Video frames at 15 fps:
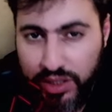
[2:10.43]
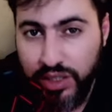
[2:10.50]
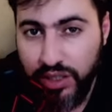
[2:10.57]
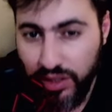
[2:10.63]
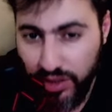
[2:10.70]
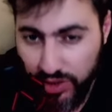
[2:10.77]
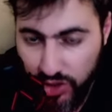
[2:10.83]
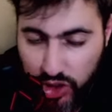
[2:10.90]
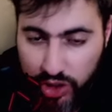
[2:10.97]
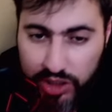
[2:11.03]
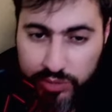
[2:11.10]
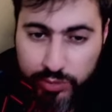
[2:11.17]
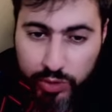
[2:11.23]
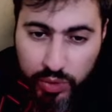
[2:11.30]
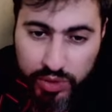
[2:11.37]
the
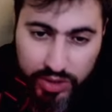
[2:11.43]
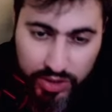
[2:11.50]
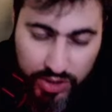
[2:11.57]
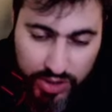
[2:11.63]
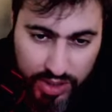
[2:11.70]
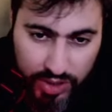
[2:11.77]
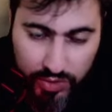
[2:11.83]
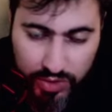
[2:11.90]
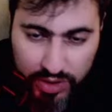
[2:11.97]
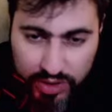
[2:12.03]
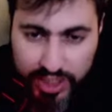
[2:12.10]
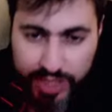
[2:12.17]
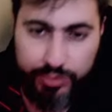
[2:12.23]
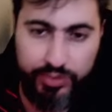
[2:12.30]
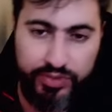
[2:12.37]
Charm will register on the
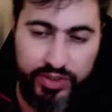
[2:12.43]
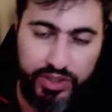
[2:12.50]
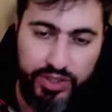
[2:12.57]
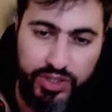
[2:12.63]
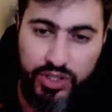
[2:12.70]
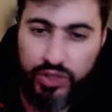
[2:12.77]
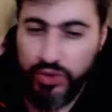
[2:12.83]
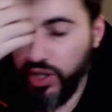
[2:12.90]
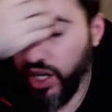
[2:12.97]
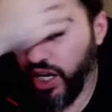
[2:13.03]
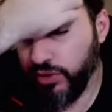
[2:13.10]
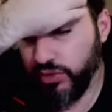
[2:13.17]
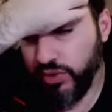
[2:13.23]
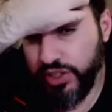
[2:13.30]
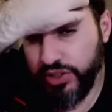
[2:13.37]
Tapu Fini. So
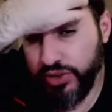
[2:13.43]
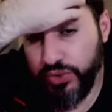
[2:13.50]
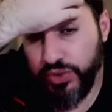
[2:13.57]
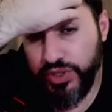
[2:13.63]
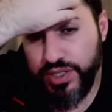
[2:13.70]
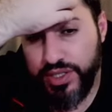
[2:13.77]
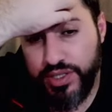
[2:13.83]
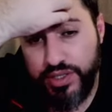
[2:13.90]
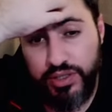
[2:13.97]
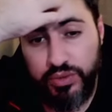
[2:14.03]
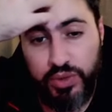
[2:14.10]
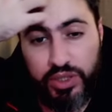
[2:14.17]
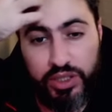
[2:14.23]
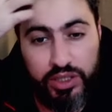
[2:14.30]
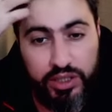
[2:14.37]
how do I do this?
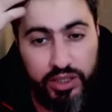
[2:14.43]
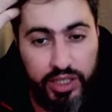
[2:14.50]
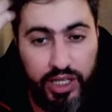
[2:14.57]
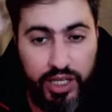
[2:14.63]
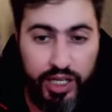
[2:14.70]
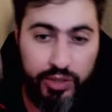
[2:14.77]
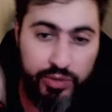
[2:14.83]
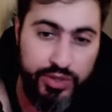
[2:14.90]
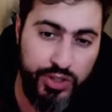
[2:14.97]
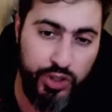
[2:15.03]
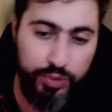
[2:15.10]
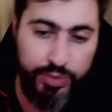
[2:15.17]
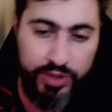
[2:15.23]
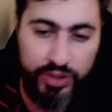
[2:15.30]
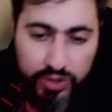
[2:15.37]
Well, I was
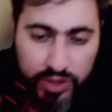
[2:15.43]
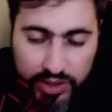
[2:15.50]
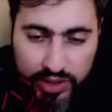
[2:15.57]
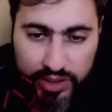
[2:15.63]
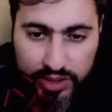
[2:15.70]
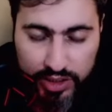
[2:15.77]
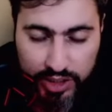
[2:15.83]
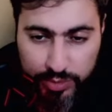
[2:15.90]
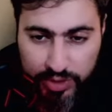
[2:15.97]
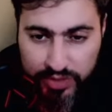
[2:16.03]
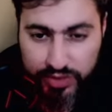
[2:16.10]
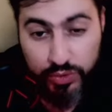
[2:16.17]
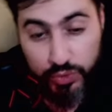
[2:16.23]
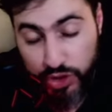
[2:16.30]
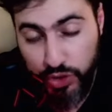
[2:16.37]
hoping to not get
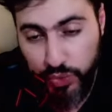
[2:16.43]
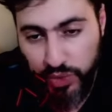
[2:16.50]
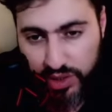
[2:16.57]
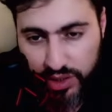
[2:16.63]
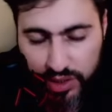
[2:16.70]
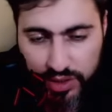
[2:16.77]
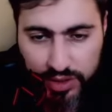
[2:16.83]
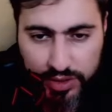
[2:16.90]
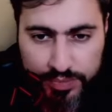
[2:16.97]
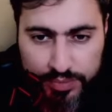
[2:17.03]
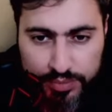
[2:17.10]
debuffed, which we didn't.